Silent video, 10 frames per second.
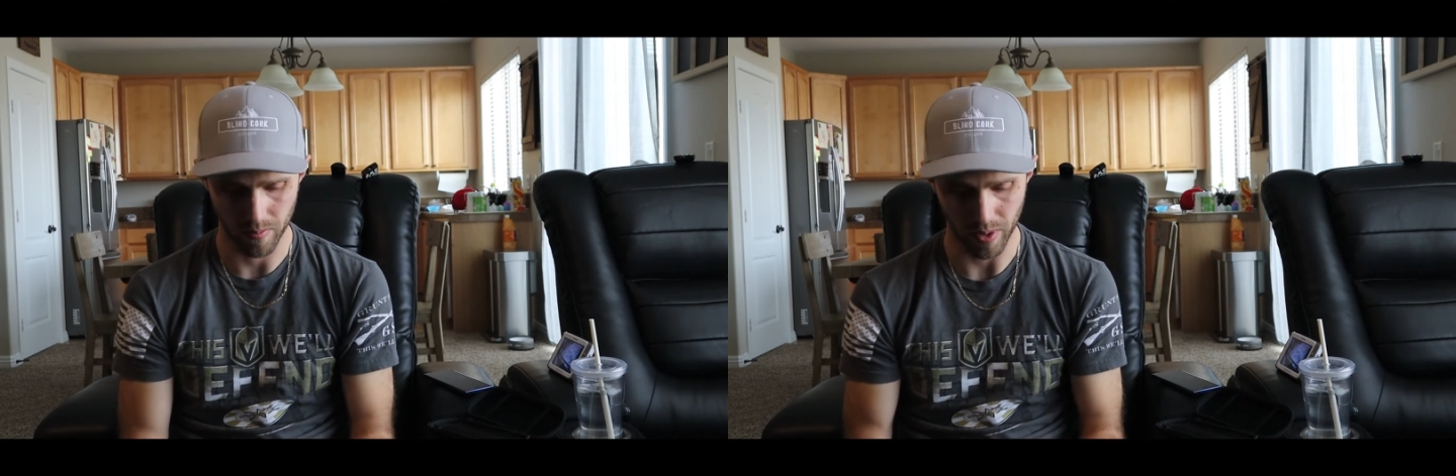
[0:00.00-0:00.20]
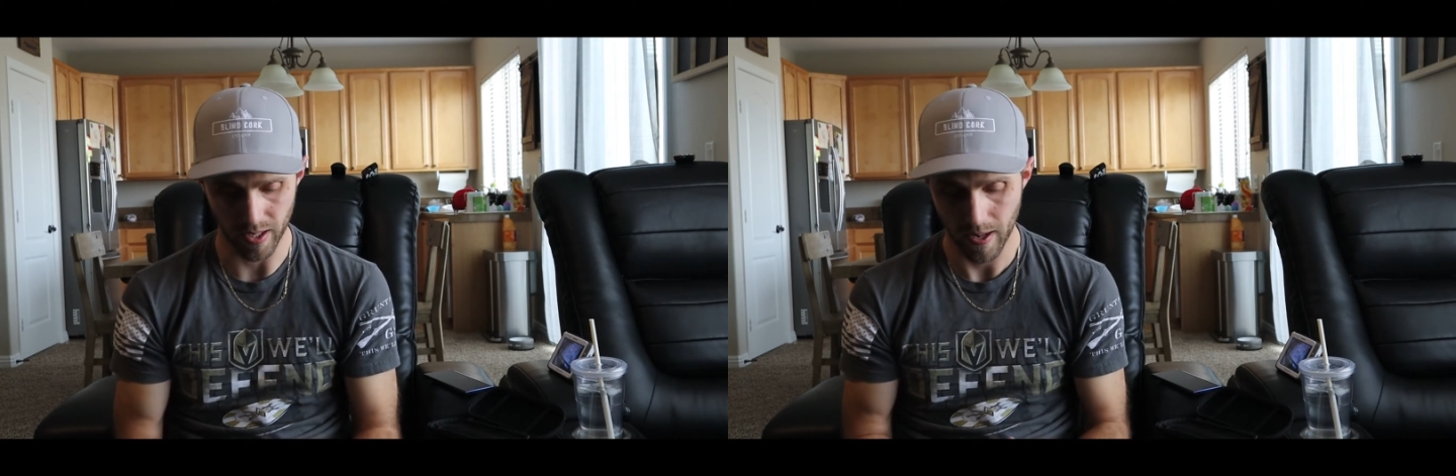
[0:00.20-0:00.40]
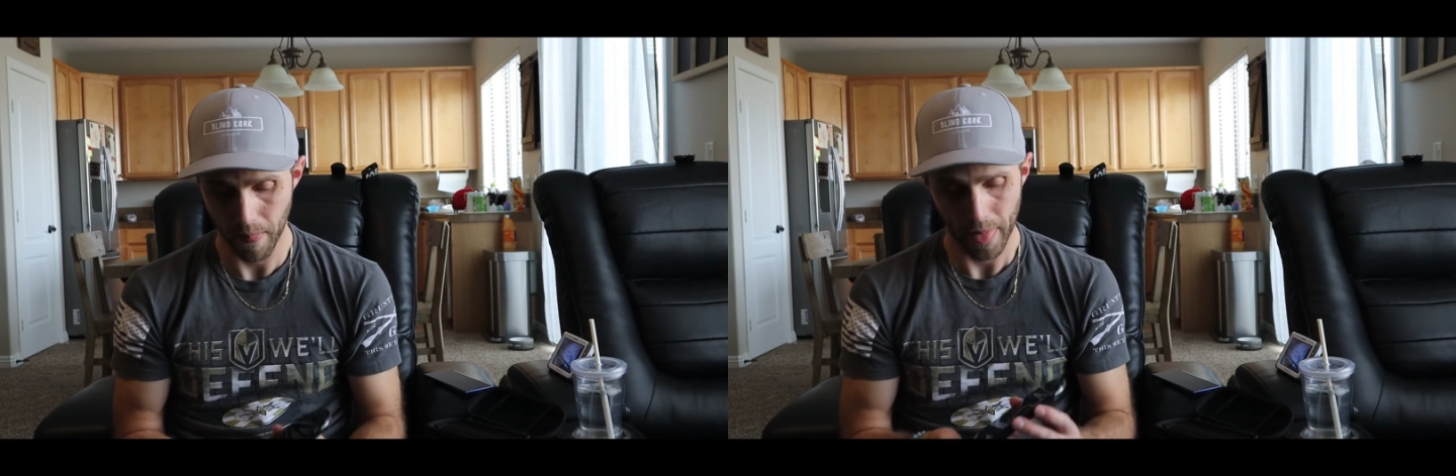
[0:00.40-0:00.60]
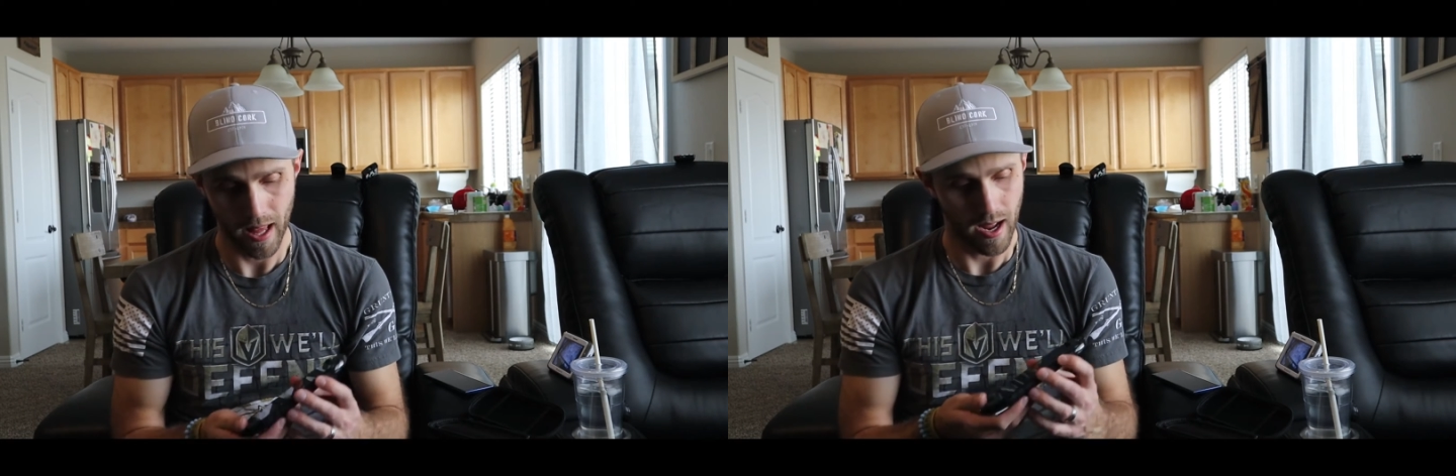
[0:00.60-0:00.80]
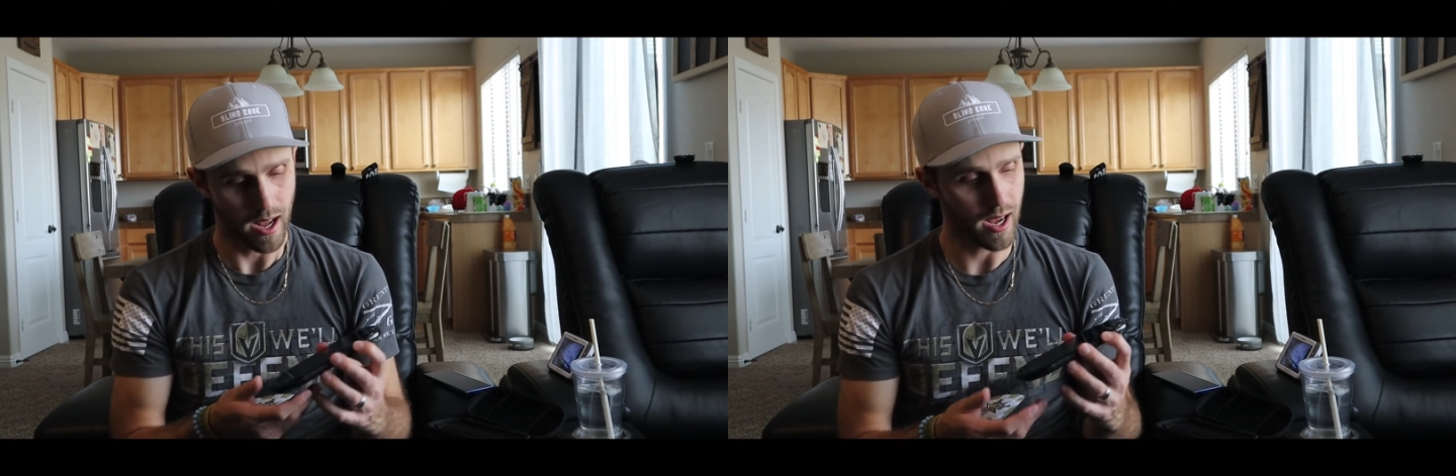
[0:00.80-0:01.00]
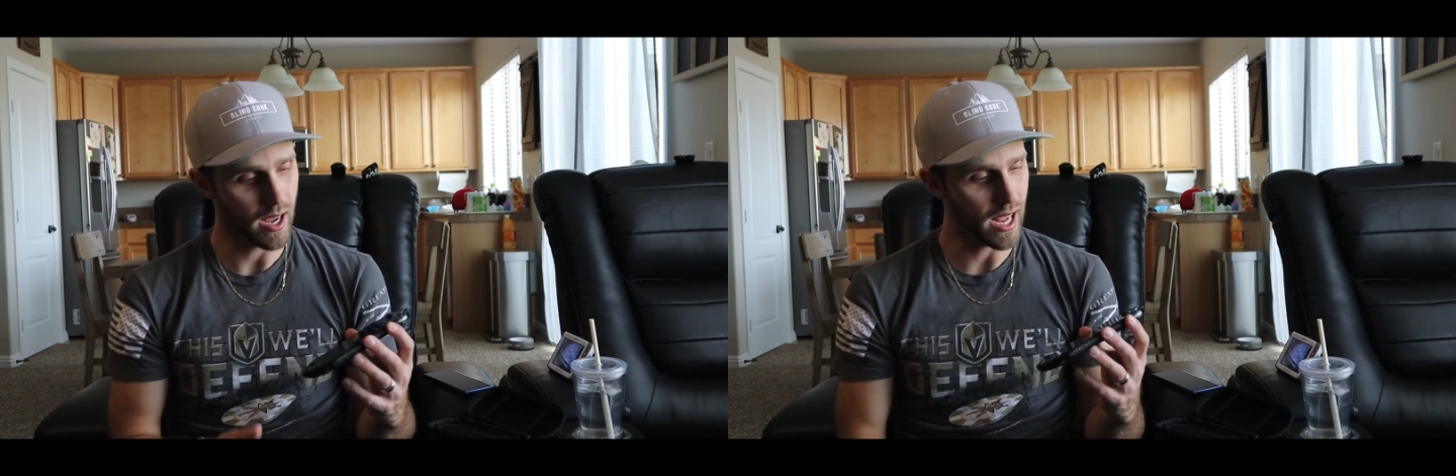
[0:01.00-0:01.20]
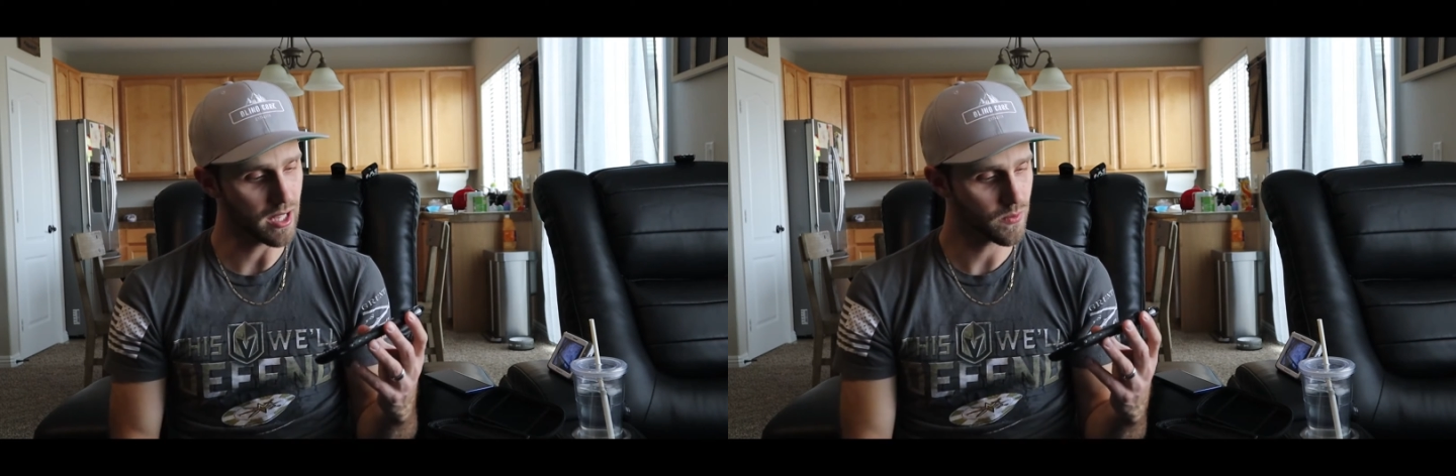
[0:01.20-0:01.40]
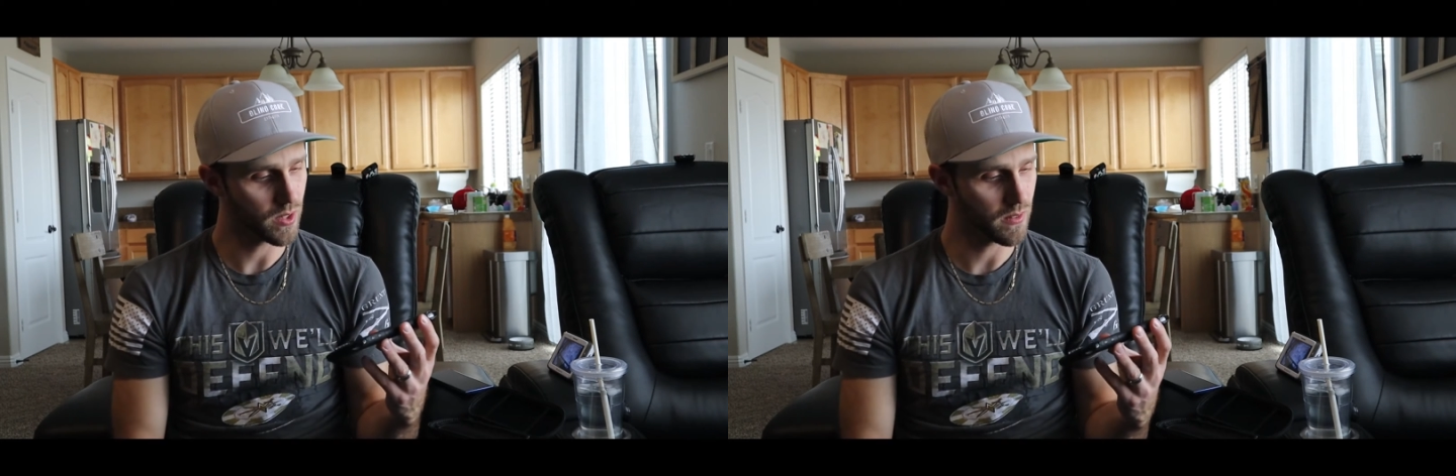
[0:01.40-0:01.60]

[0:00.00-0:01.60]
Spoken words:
But as for the